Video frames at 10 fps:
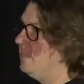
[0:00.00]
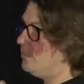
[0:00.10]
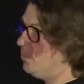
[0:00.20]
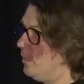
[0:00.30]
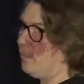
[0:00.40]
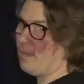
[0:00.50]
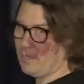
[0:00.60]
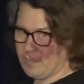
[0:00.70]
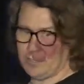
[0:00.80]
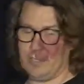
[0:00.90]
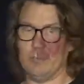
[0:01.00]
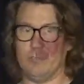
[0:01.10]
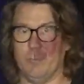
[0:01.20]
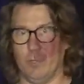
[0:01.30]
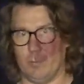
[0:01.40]
to a large scale
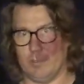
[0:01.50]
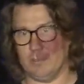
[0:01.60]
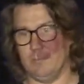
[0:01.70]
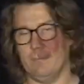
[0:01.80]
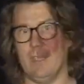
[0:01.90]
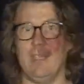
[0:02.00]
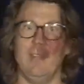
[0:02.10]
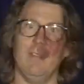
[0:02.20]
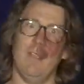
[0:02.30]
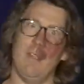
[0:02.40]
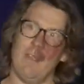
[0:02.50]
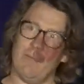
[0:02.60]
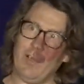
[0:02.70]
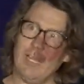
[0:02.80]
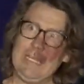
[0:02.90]
deployment. And
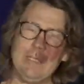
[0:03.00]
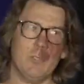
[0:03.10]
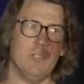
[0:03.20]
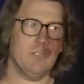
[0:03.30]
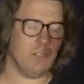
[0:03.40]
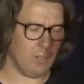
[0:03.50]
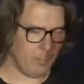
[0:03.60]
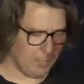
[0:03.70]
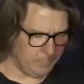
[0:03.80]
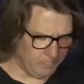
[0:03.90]
Finally, I'm going to talk about